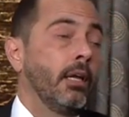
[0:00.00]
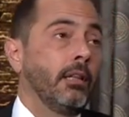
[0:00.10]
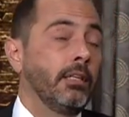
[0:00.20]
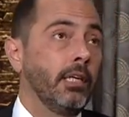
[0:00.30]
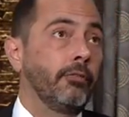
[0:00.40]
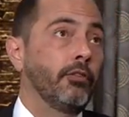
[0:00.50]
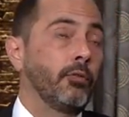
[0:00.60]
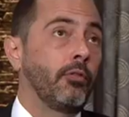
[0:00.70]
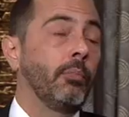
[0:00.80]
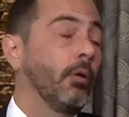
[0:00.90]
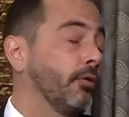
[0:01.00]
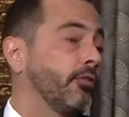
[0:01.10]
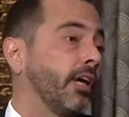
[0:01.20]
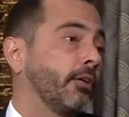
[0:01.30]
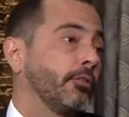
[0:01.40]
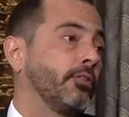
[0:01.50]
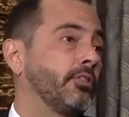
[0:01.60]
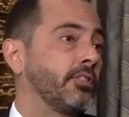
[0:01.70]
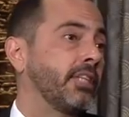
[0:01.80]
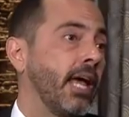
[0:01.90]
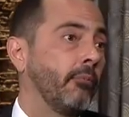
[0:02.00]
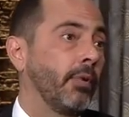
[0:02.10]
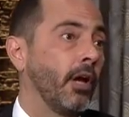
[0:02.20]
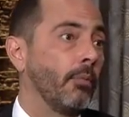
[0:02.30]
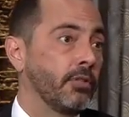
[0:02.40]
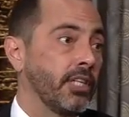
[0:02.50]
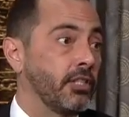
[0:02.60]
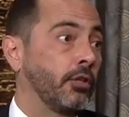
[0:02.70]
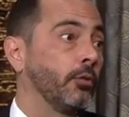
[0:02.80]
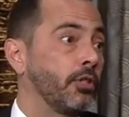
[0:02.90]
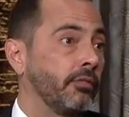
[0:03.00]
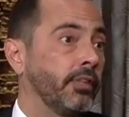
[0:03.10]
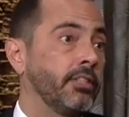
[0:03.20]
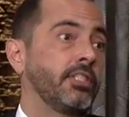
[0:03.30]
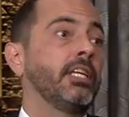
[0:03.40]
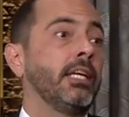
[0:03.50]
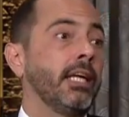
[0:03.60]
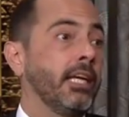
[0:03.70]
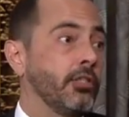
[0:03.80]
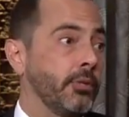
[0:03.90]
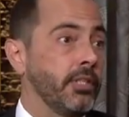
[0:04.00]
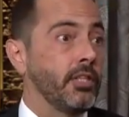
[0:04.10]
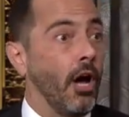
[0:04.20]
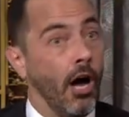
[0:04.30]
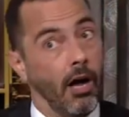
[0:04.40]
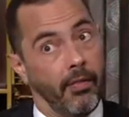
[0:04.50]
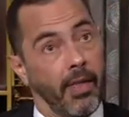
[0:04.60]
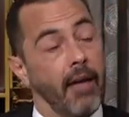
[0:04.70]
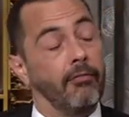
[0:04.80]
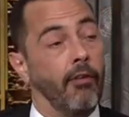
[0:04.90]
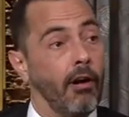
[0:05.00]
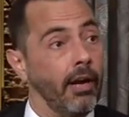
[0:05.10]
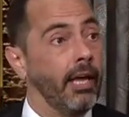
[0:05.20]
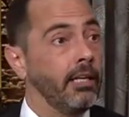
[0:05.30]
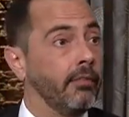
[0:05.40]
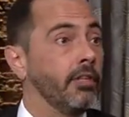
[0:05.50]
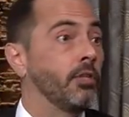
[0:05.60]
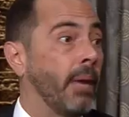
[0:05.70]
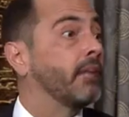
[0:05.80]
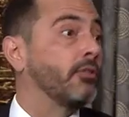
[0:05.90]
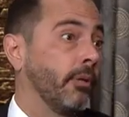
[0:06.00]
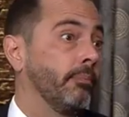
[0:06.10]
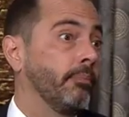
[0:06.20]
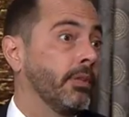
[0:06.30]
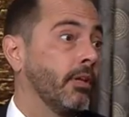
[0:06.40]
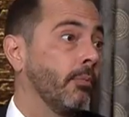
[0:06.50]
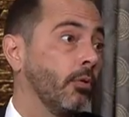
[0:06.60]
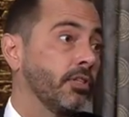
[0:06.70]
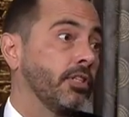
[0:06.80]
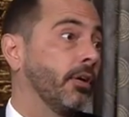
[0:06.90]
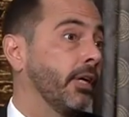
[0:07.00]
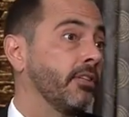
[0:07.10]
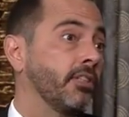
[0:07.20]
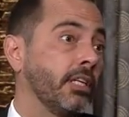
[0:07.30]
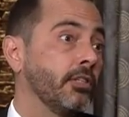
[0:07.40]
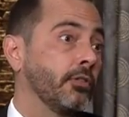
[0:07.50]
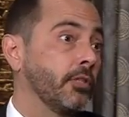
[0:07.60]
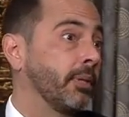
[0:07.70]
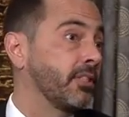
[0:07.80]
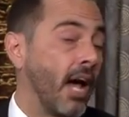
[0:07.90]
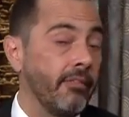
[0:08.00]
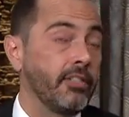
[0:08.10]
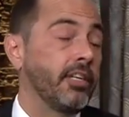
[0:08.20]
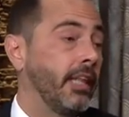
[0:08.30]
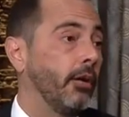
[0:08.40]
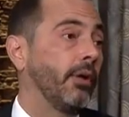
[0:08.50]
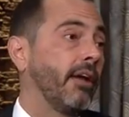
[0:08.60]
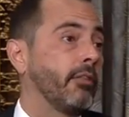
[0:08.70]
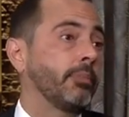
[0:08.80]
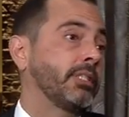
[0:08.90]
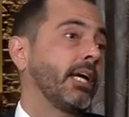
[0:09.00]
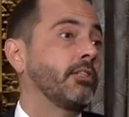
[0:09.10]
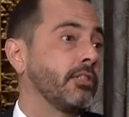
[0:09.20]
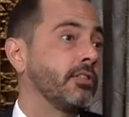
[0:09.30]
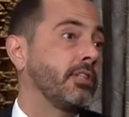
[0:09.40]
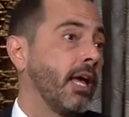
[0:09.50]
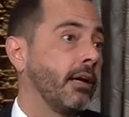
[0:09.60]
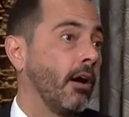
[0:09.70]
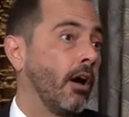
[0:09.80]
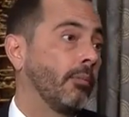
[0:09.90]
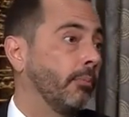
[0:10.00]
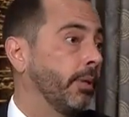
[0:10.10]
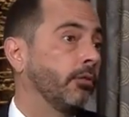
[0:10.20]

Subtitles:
The difference with motorcycles is that we almost exclusively see injuries on that far end of the spectrum, the more serious injuries, because obviously they don't have the protections that automobile